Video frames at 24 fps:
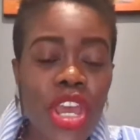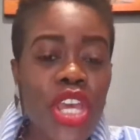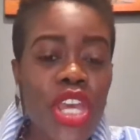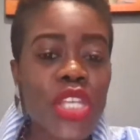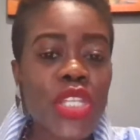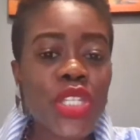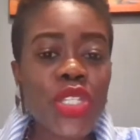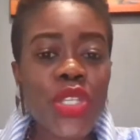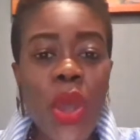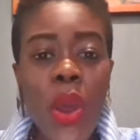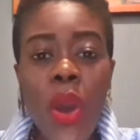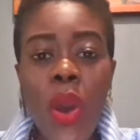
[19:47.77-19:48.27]

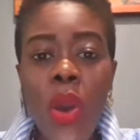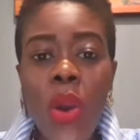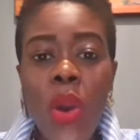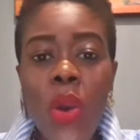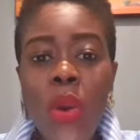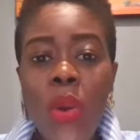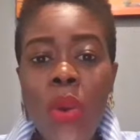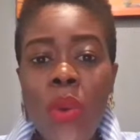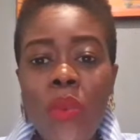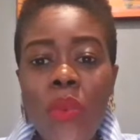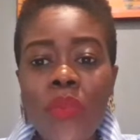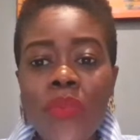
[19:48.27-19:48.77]

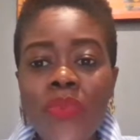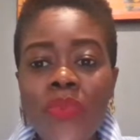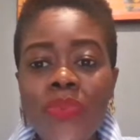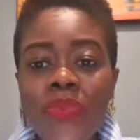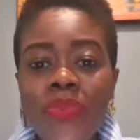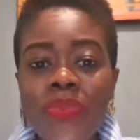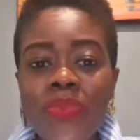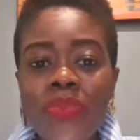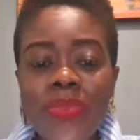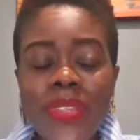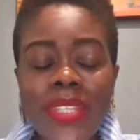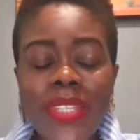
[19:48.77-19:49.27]
So
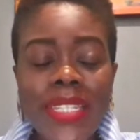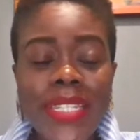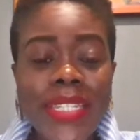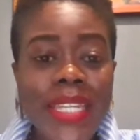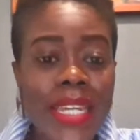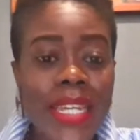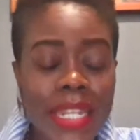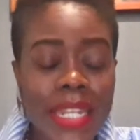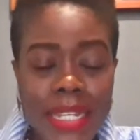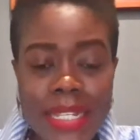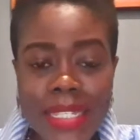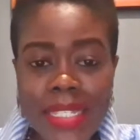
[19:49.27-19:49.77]

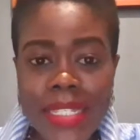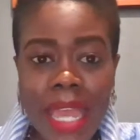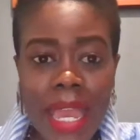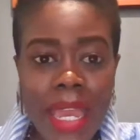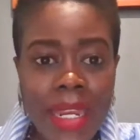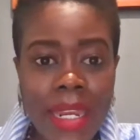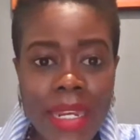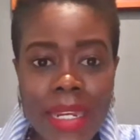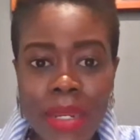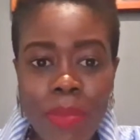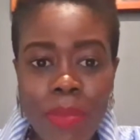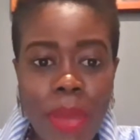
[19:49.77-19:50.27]
get
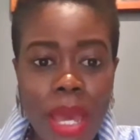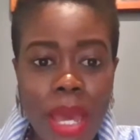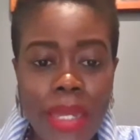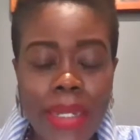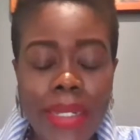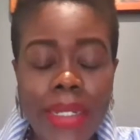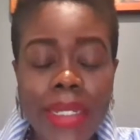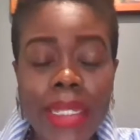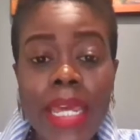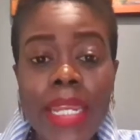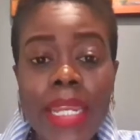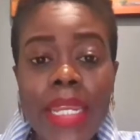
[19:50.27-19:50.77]
excited about
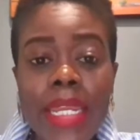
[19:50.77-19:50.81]
it.